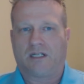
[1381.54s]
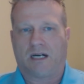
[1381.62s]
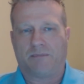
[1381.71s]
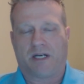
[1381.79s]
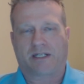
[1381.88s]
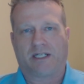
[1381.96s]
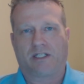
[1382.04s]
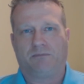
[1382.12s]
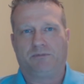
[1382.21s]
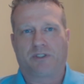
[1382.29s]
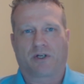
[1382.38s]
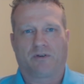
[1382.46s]
I'm not going
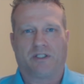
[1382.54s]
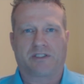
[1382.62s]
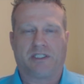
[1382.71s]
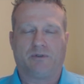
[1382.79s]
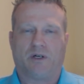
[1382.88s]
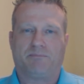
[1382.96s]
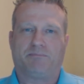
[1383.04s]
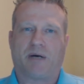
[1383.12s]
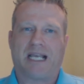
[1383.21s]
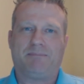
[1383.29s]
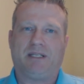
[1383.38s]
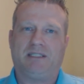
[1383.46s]
to turn this into a
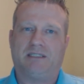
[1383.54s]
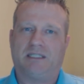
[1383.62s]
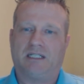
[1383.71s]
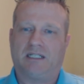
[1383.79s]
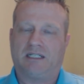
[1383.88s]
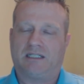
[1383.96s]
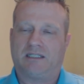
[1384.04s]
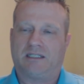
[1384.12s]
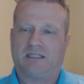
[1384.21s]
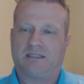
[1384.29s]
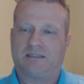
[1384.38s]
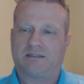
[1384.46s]
piping
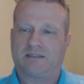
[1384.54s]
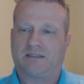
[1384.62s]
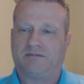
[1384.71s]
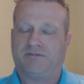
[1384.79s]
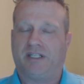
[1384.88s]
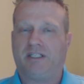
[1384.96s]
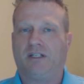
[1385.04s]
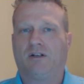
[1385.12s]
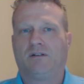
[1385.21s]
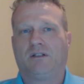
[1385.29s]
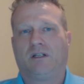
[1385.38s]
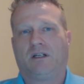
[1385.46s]

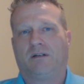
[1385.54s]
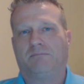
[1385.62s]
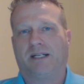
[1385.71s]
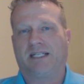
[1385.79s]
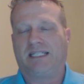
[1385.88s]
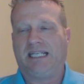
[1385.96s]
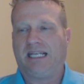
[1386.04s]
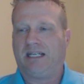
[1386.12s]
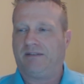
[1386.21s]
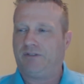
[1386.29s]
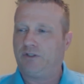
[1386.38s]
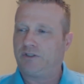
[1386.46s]
video, but
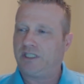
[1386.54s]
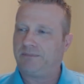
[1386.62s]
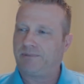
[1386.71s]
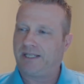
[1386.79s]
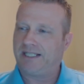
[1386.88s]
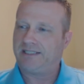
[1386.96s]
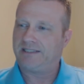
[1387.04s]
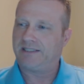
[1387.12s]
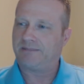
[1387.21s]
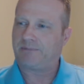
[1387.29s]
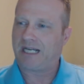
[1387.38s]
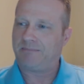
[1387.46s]
again, if you see places in
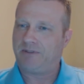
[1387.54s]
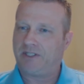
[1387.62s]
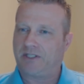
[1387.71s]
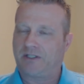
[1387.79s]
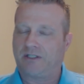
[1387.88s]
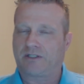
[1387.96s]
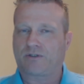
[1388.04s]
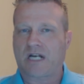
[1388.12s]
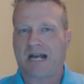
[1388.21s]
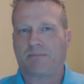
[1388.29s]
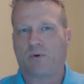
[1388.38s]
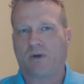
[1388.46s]
the piping that are going to
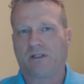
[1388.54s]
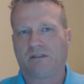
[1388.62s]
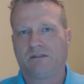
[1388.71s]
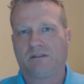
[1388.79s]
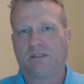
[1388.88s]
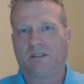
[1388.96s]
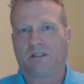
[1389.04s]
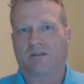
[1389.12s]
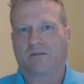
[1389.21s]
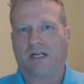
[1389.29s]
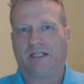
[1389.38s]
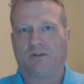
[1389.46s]
trap oil,
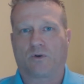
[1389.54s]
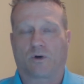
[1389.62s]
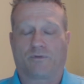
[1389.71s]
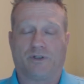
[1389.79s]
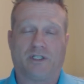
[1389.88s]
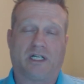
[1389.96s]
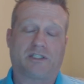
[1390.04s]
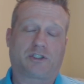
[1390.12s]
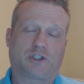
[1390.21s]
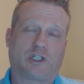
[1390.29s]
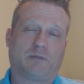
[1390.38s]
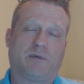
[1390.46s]
right, or if you're not
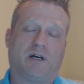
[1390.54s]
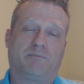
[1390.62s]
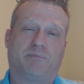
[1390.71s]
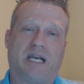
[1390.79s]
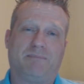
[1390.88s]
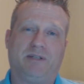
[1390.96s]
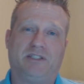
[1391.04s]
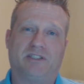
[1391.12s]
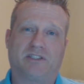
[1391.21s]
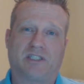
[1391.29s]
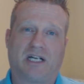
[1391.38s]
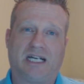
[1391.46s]
sure about piping
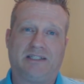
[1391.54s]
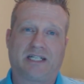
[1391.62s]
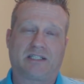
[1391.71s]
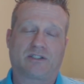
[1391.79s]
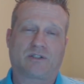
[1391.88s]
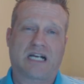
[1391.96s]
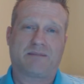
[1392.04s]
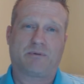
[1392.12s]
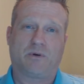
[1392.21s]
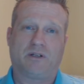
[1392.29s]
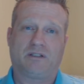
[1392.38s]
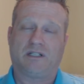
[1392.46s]
design that can trap
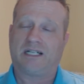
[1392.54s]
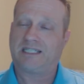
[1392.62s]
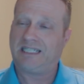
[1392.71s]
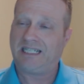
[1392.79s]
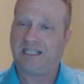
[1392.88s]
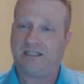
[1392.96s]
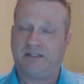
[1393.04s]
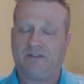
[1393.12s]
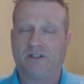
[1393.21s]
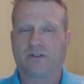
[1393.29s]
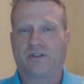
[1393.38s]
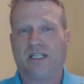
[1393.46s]
oil, again,
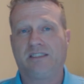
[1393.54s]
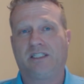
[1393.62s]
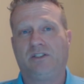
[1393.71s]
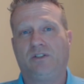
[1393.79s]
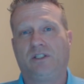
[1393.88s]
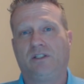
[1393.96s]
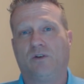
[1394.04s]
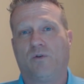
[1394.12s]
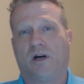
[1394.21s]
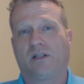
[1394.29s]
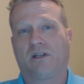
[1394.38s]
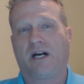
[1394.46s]
there are things that you can go
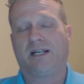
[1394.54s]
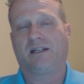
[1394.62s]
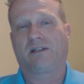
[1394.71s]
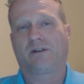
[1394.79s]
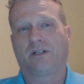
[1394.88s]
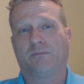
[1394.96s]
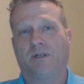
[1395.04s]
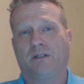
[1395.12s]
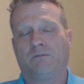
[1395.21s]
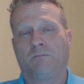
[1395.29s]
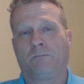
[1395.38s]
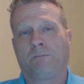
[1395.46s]
online and learn about.